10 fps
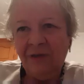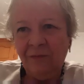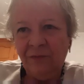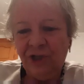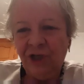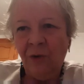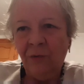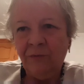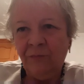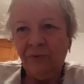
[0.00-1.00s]

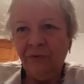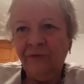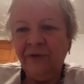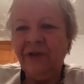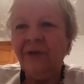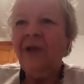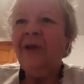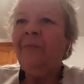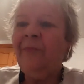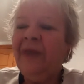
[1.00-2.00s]
shown and proven that
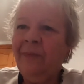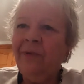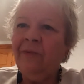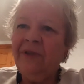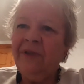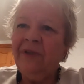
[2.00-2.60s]
people with